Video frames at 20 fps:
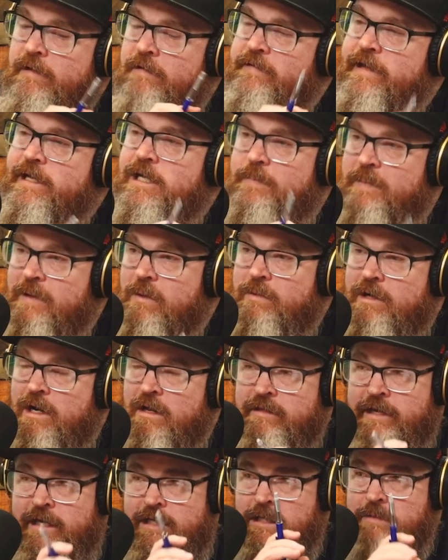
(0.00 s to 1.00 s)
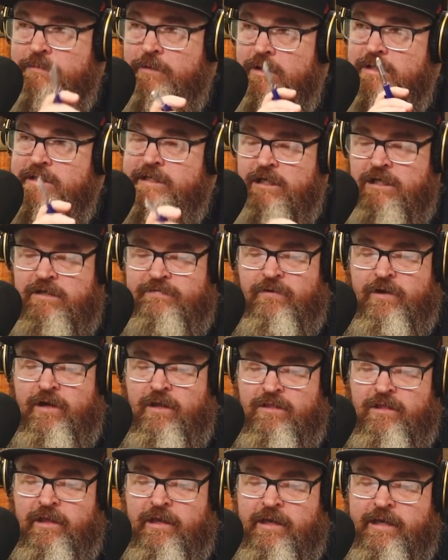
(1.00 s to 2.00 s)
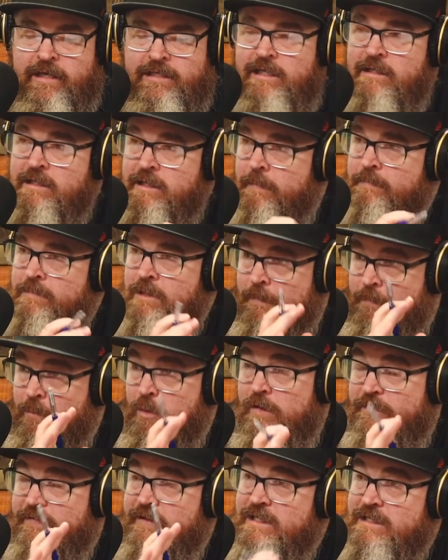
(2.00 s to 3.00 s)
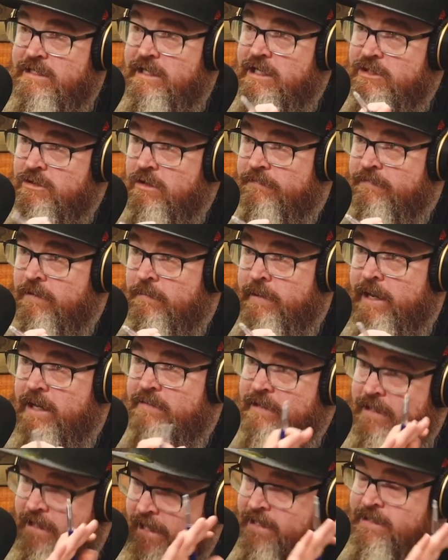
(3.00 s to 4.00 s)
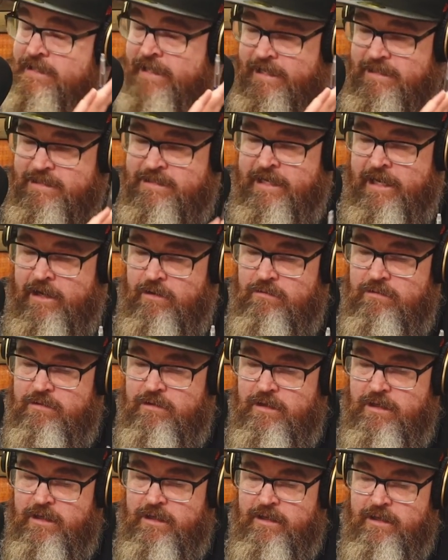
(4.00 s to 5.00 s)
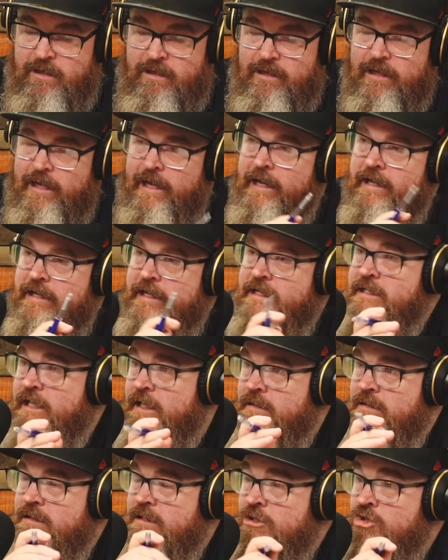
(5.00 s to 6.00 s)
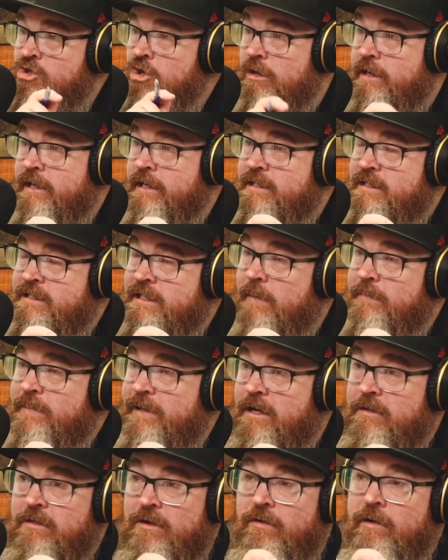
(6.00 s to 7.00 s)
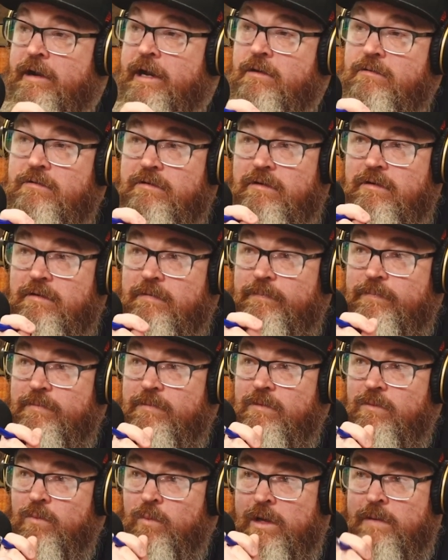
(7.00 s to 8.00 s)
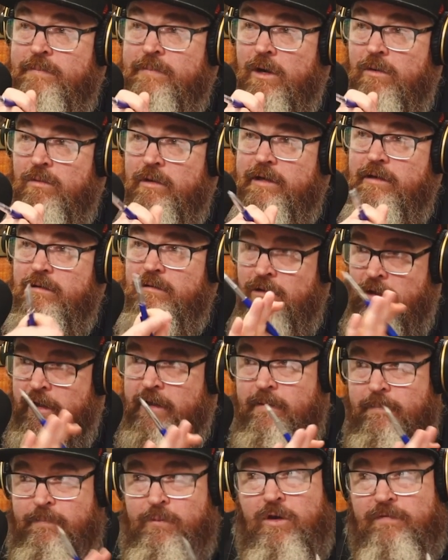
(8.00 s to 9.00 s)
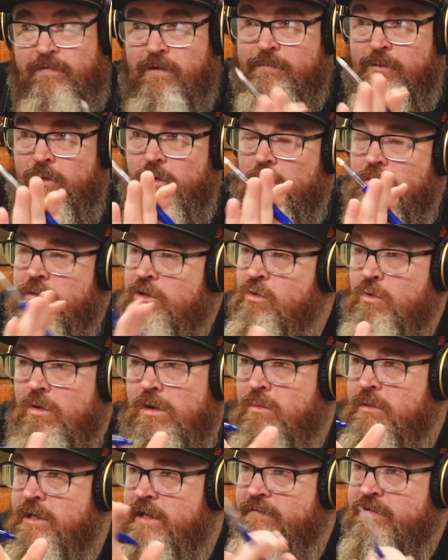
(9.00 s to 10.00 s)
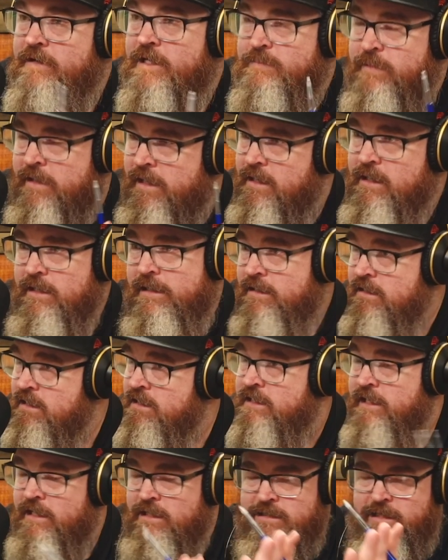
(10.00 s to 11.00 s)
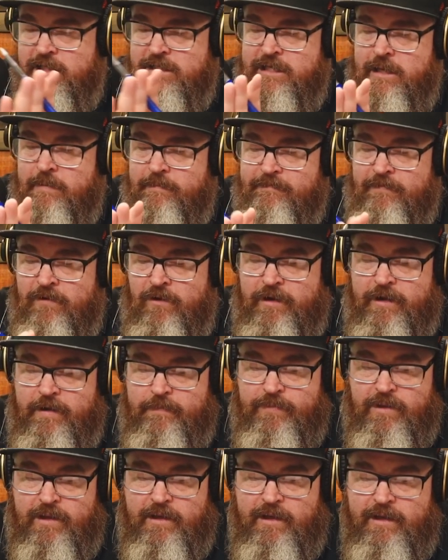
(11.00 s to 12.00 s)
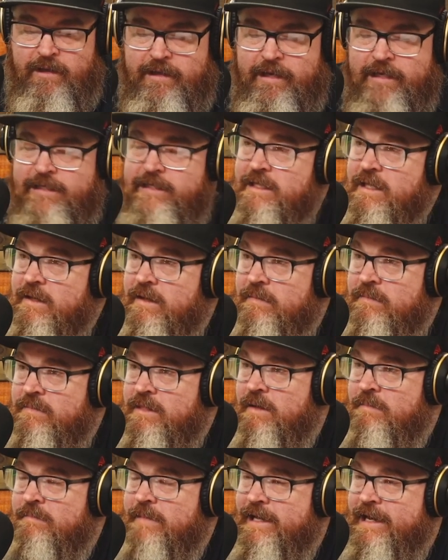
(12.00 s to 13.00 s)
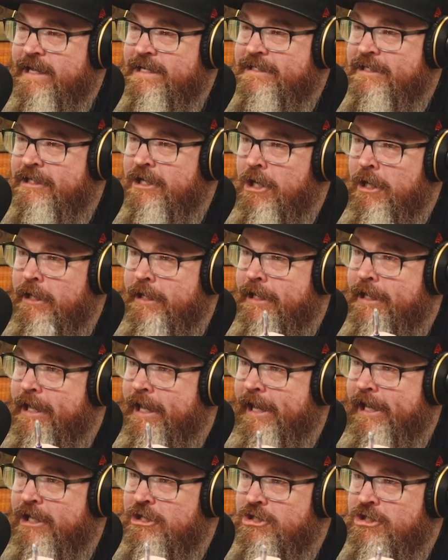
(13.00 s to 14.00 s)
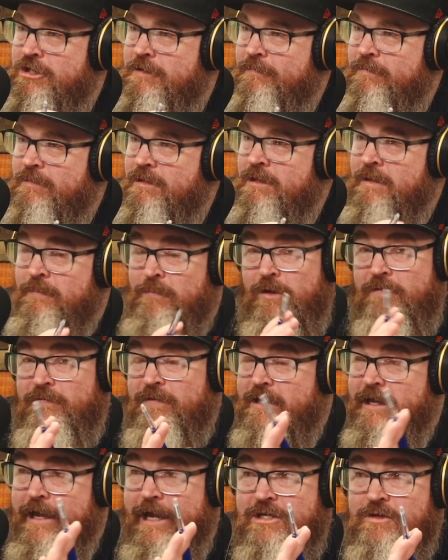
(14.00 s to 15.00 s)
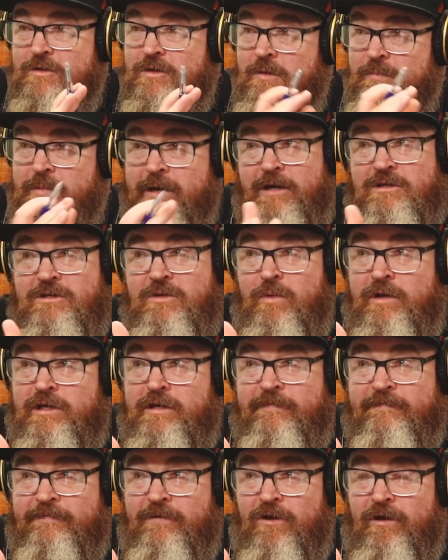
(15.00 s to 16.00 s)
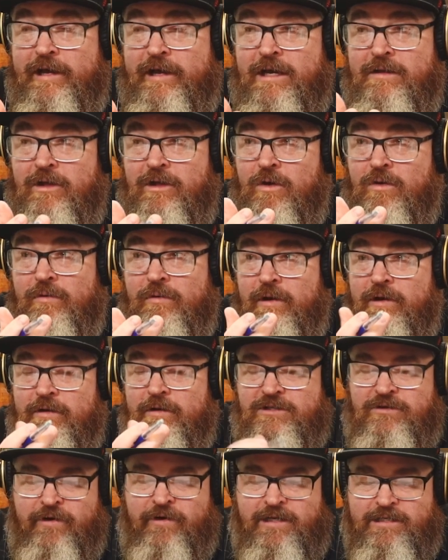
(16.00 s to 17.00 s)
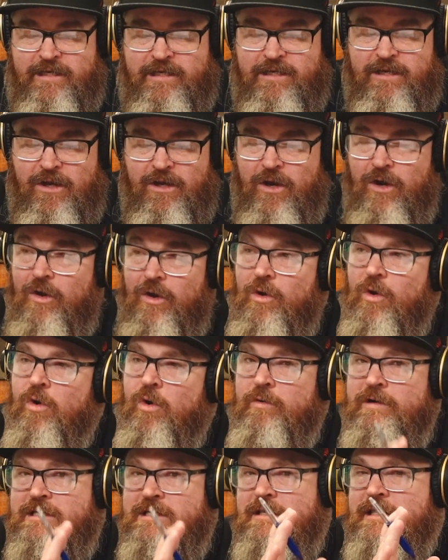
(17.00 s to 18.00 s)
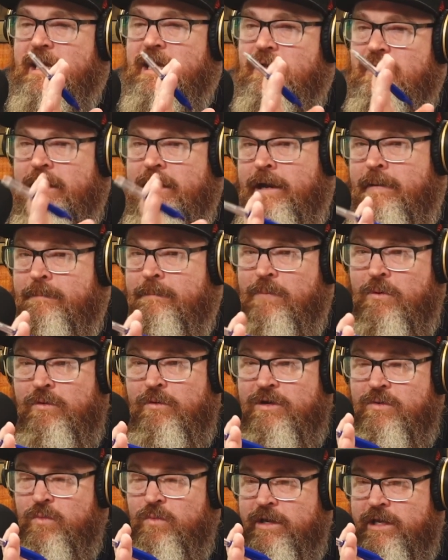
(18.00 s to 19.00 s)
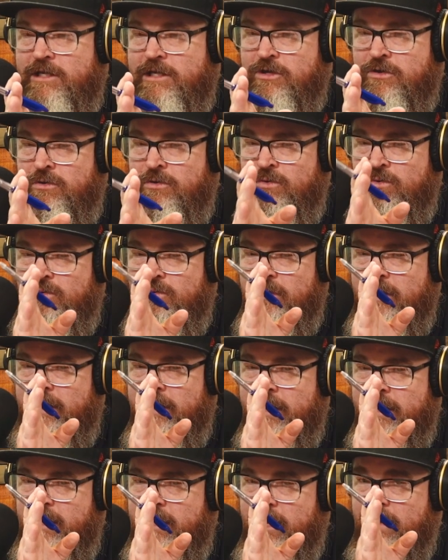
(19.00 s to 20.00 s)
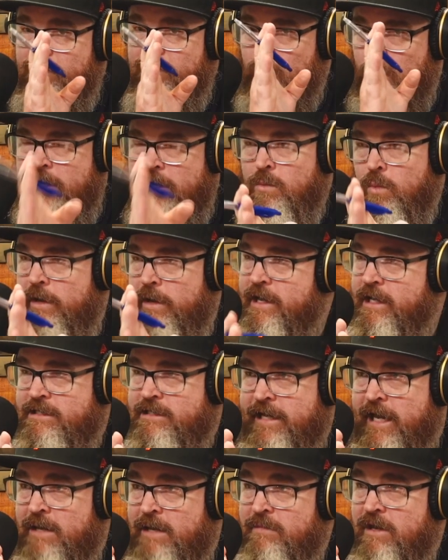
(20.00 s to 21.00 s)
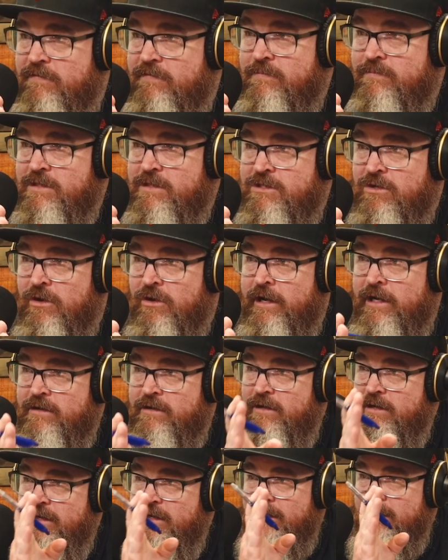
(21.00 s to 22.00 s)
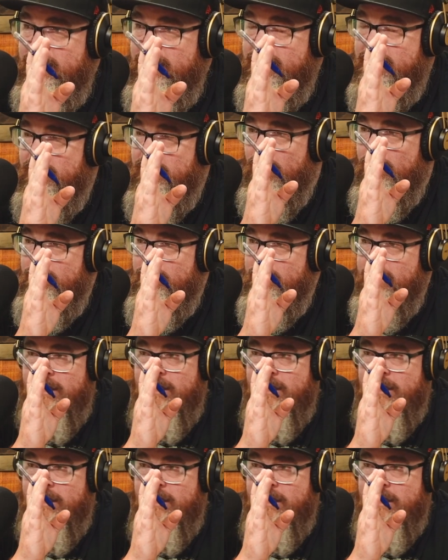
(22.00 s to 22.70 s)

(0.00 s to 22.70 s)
if you had to pick one of these, the most satisfying thing is it the the perfect six off the bat that has that sound. Uh, is it knocking a stump out of the ground when bowling, like a perfect ball, York or whatever it is, but it sends the stump flying? Is it the the Matty Sinclair catch? The perfect catch on the boundary where you're flying and the whole crowd goes crazy, or is it that um, point where you uh, have one wicket to aim at from the side, you know,